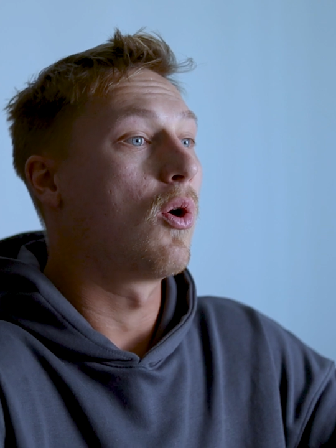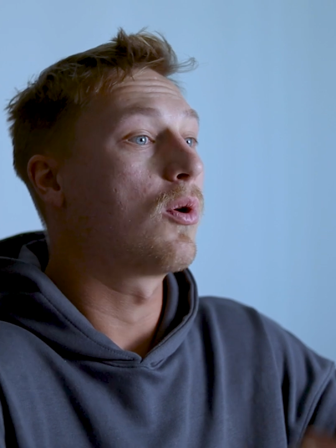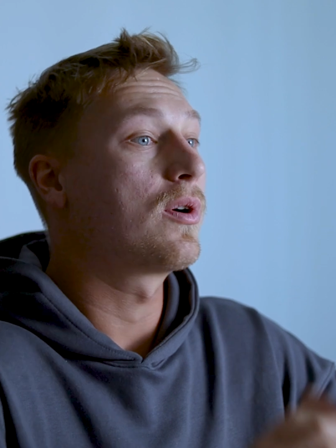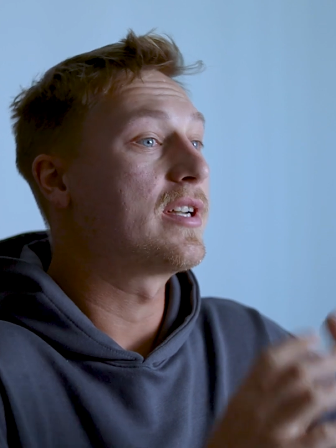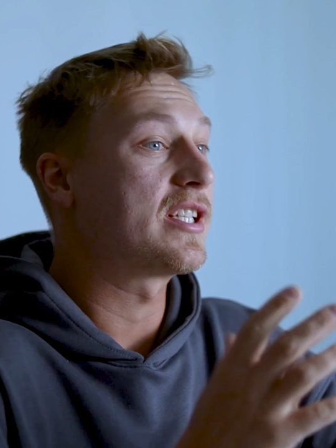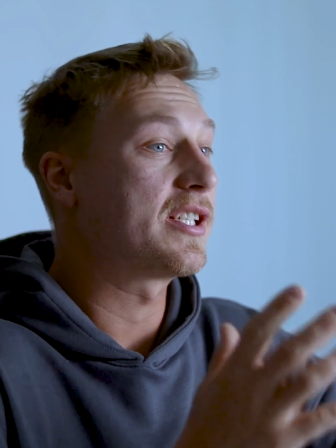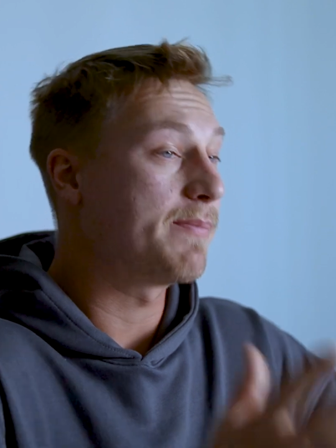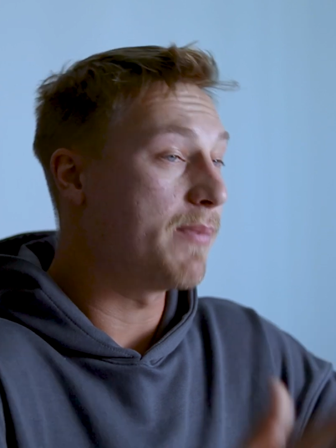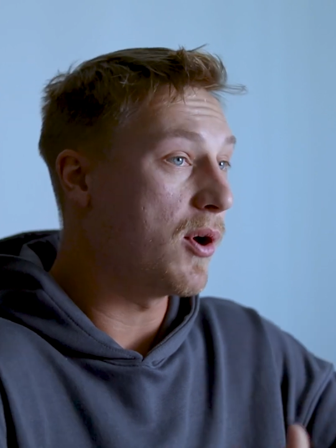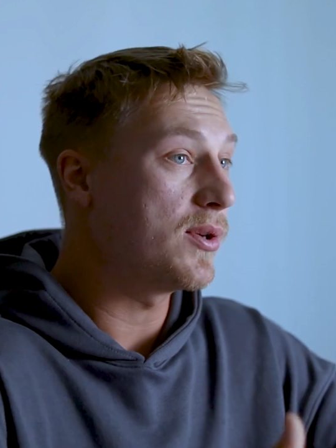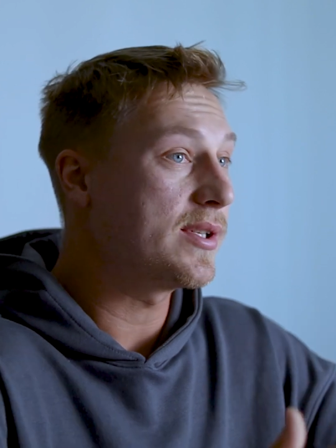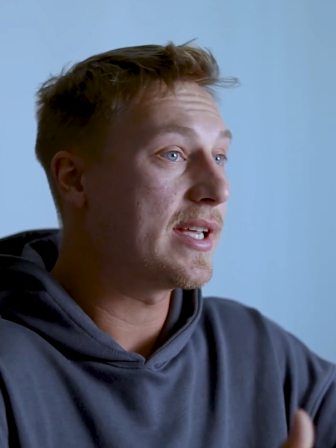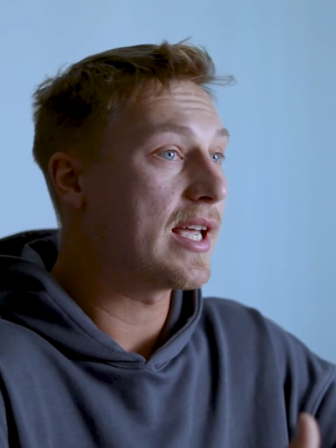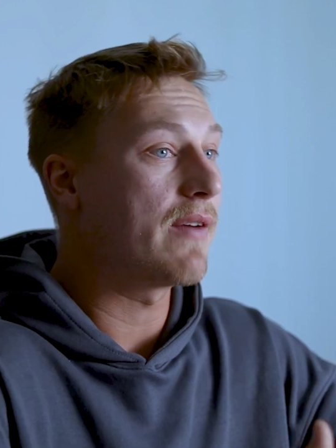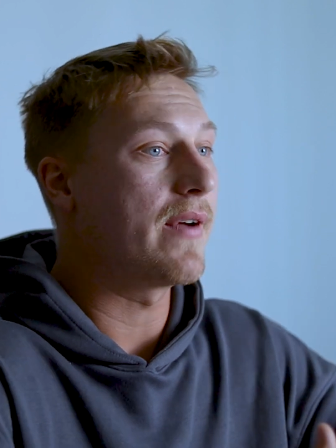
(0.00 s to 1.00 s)
or
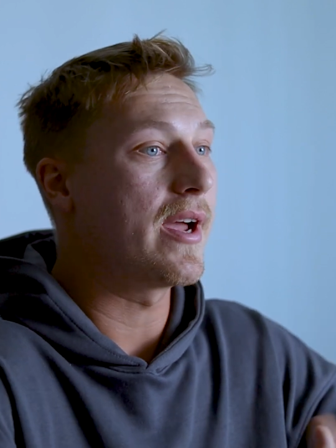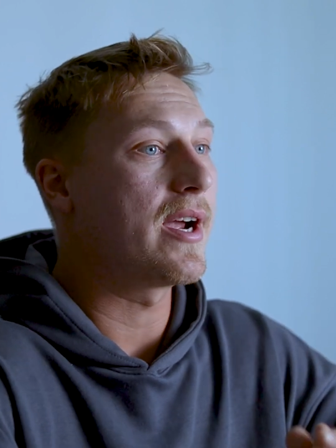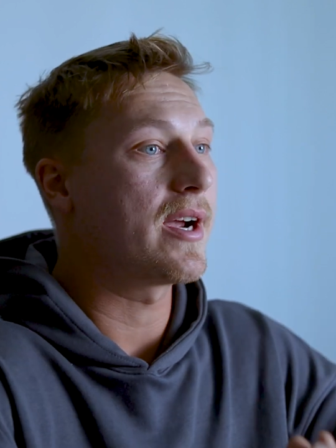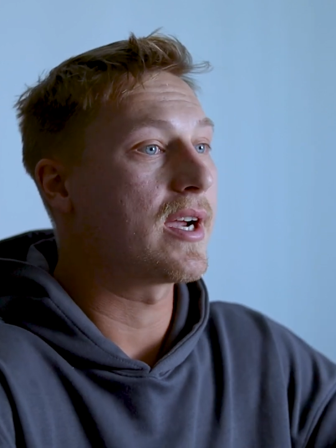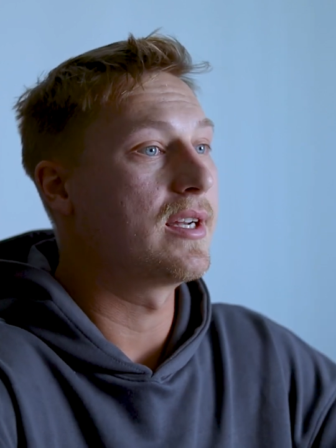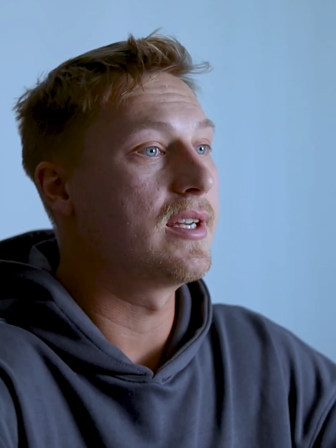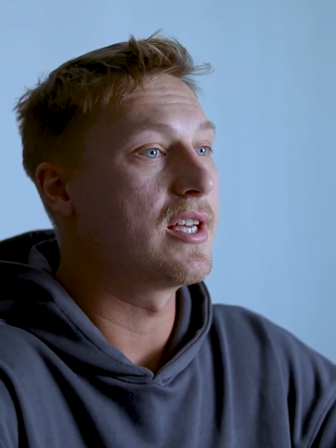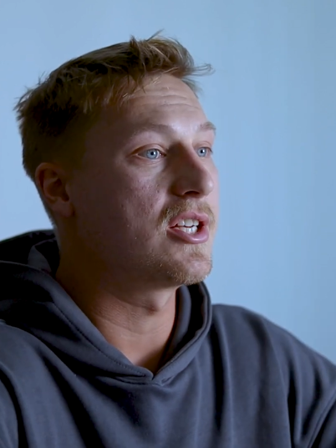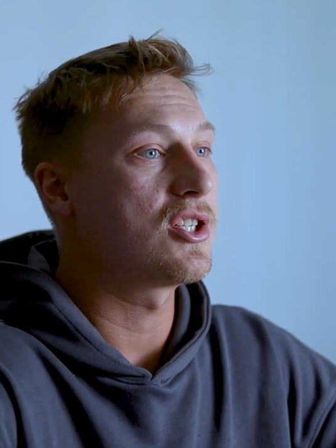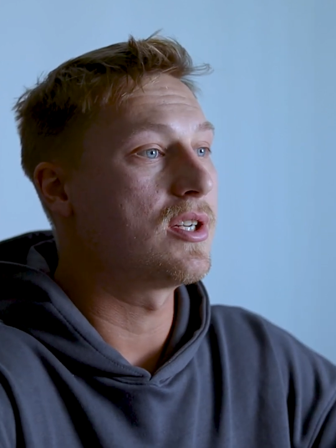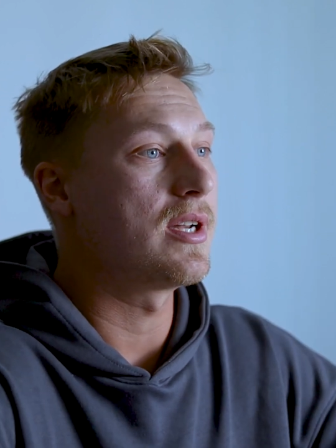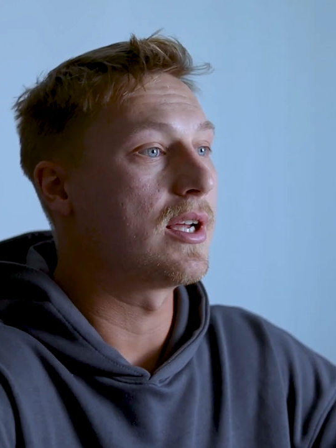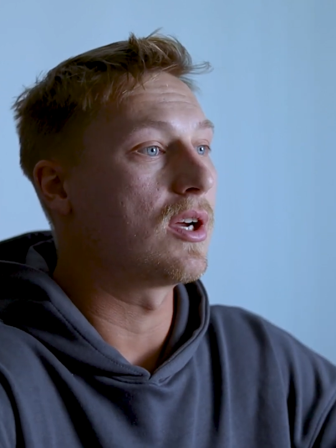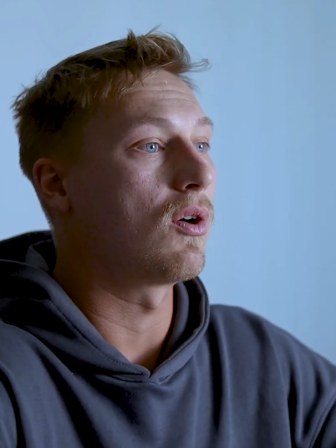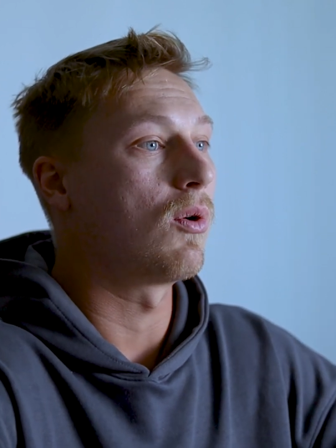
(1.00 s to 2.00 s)
disposing of air
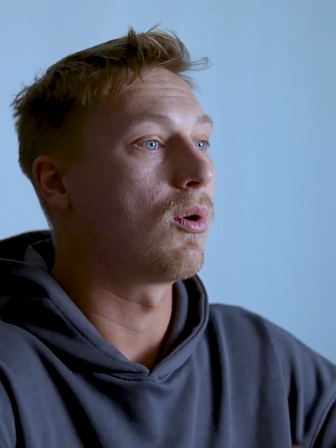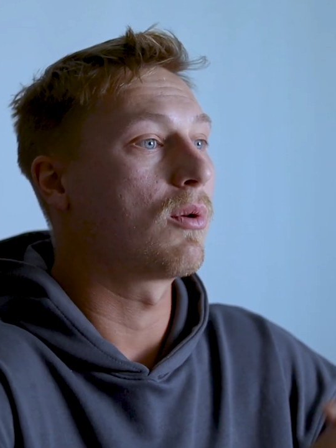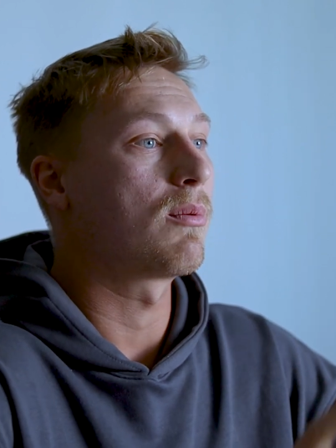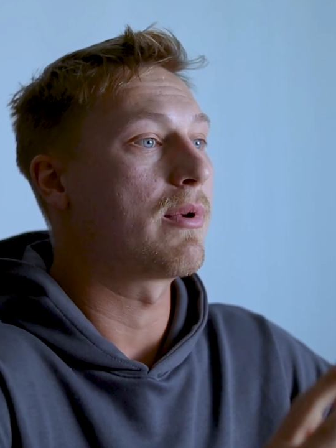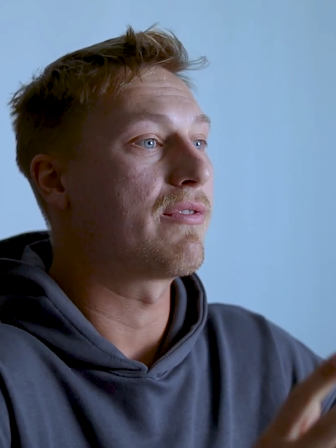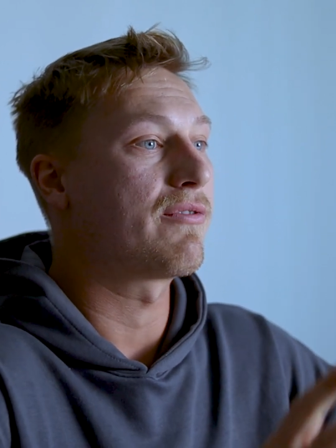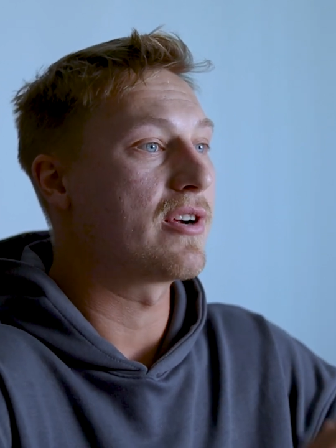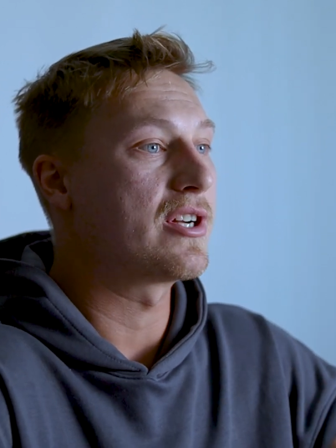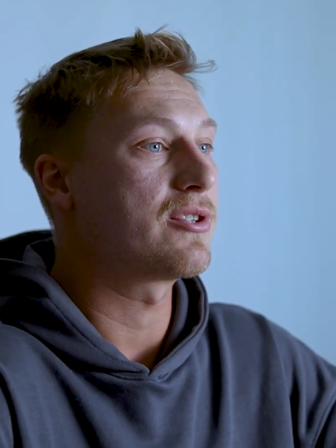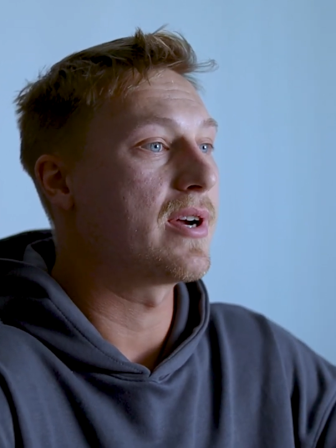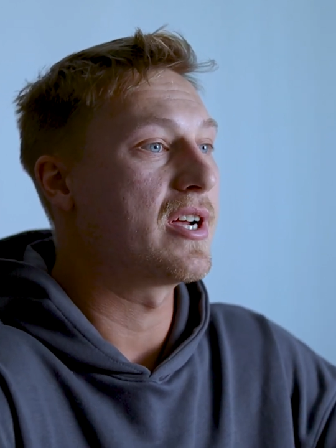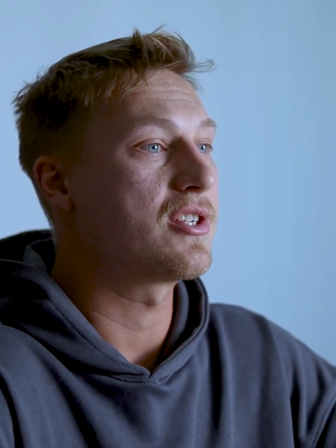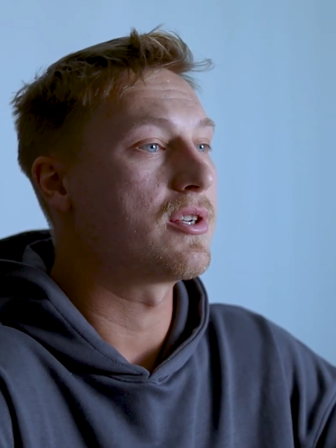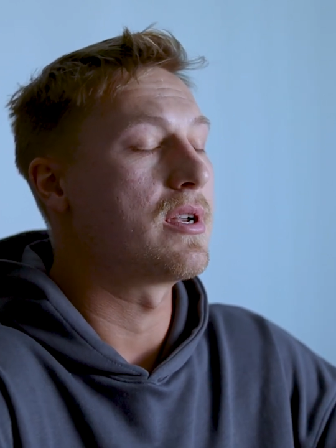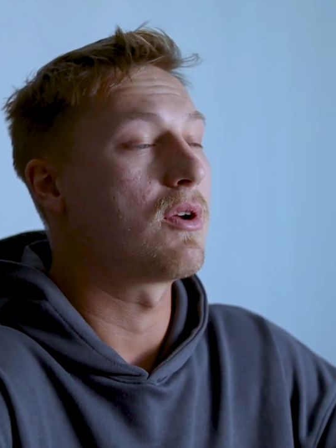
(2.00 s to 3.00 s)
conditioning or
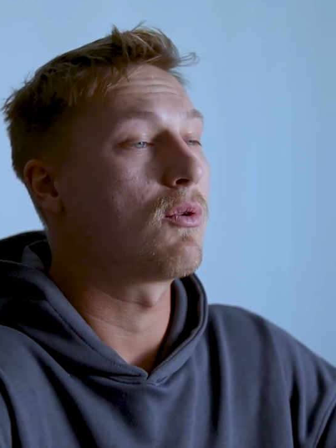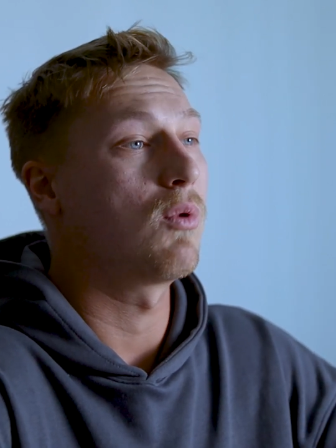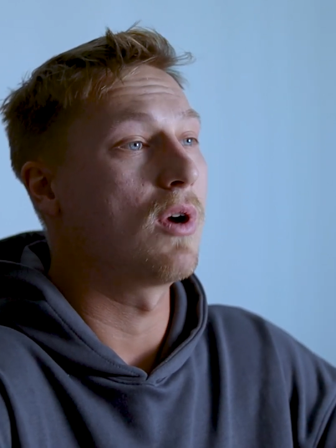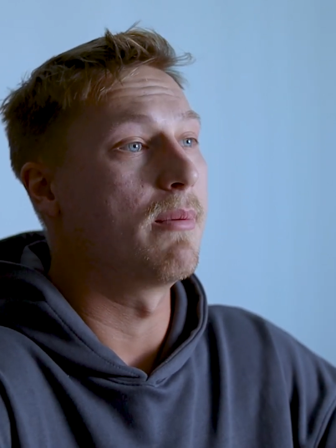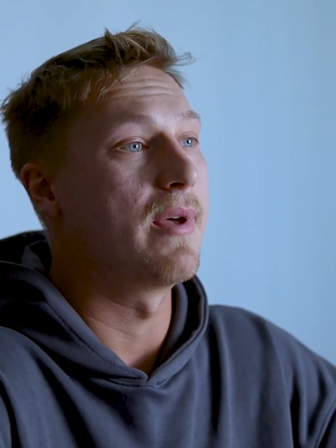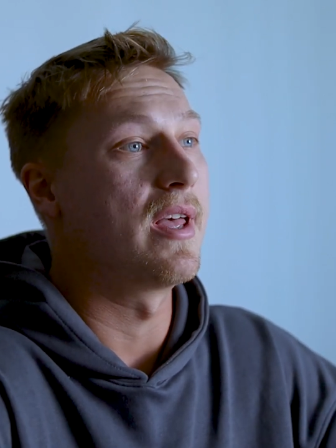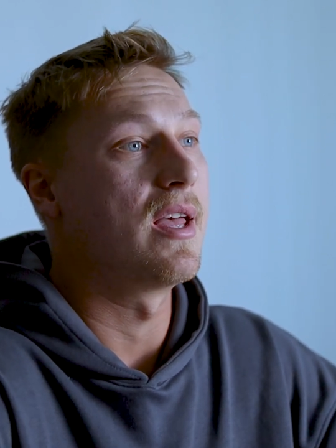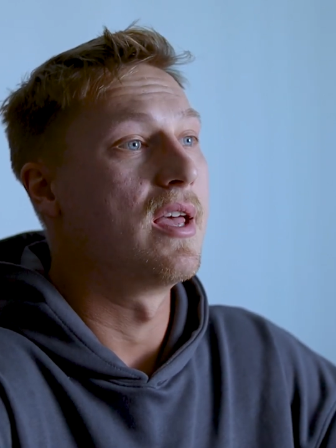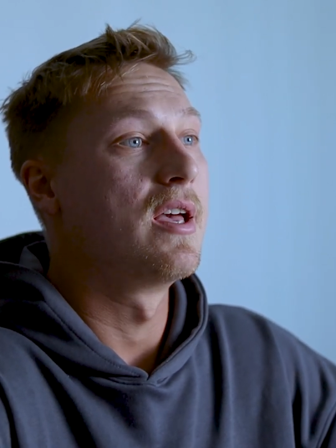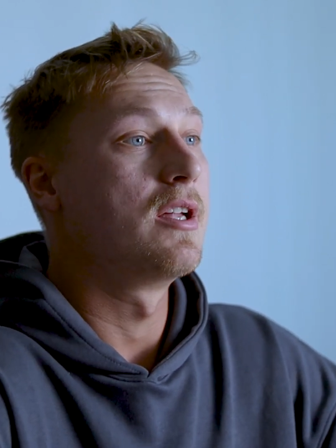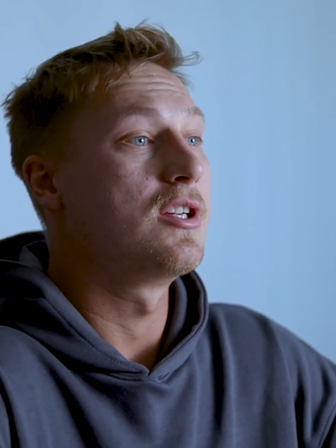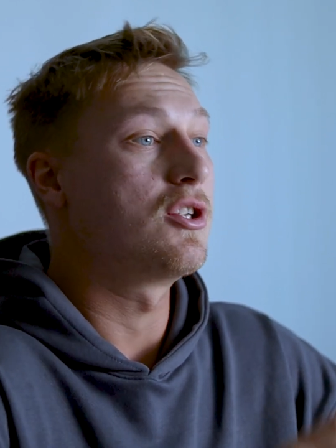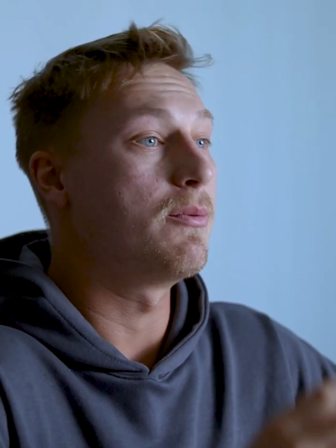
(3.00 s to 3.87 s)
refrigeration equipment